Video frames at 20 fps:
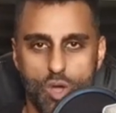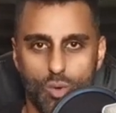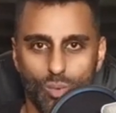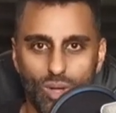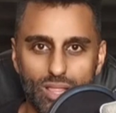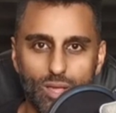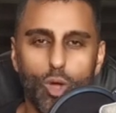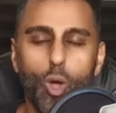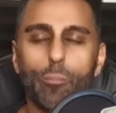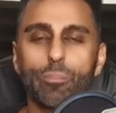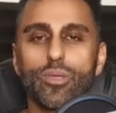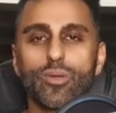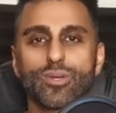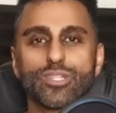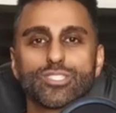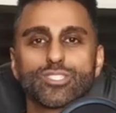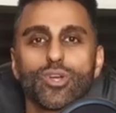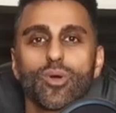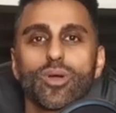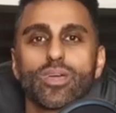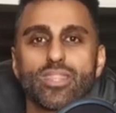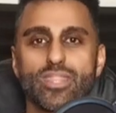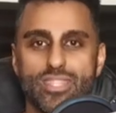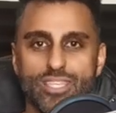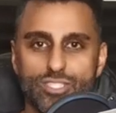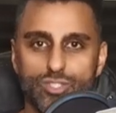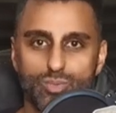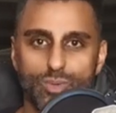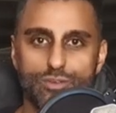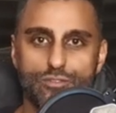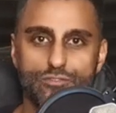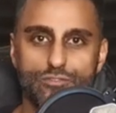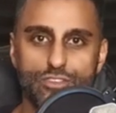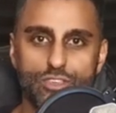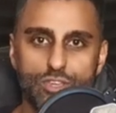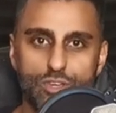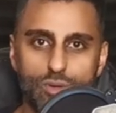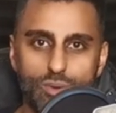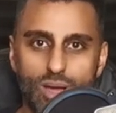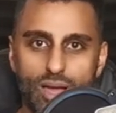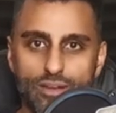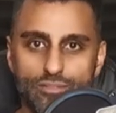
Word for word: Well, I hope you enjoyed this review